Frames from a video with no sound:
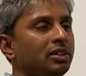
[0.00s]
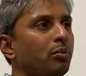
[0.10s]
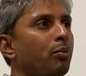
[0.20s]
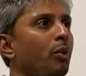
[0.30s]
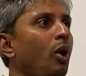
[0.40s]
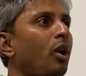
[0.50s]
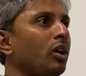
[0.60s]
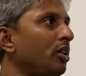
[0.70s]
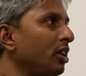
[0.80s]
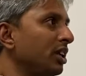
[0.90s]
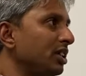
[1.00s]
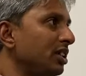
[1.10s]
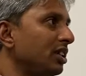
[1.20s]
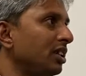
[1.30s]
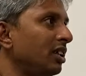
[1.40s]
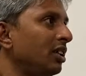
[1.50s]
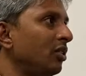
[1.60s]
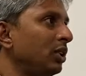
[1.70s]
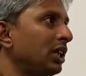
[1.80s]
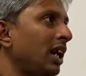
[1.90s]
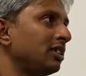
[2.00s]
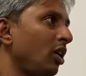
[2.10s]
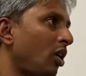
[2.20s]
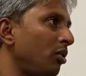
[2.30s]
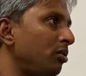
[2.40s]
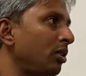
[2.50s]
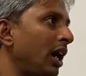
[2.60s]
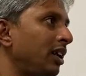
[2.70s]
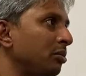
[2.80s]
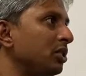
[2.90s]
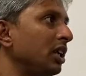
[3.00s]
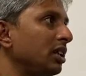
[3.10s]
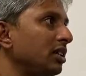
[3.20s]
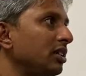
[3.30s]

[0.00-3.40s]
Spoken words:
is a broader niche which has a lot of items in it.